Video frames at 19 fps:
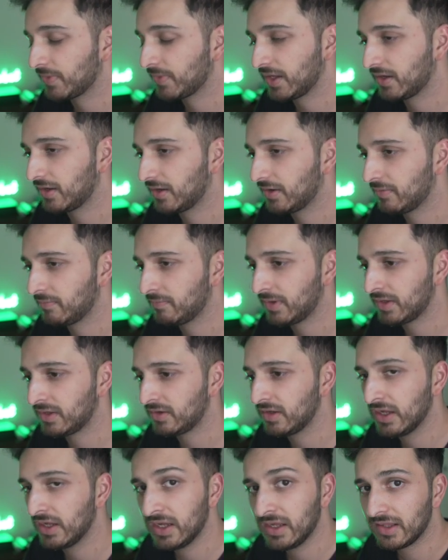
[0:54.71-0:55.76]

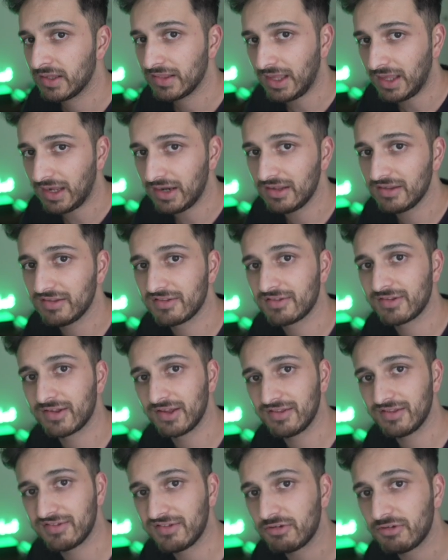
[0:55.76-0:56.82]
and that is
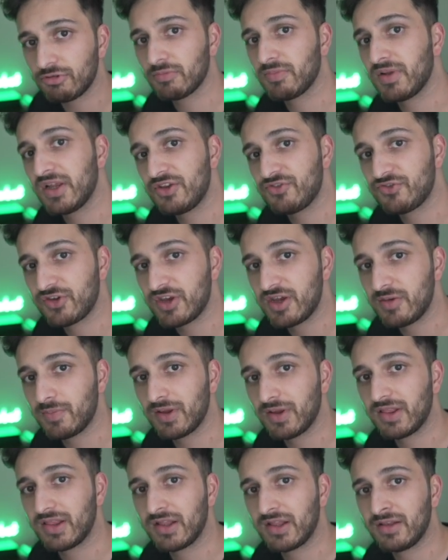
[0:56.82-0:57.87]
considerably
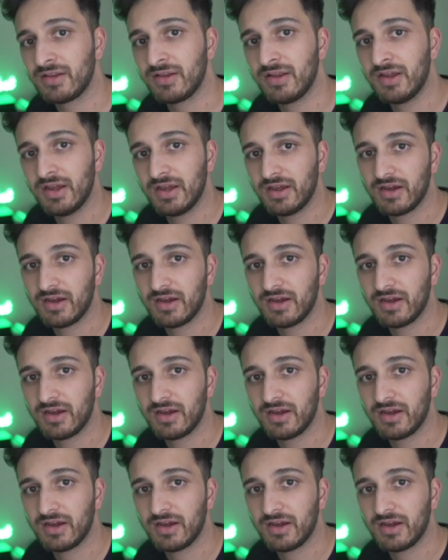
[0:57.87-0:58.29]
cheaper than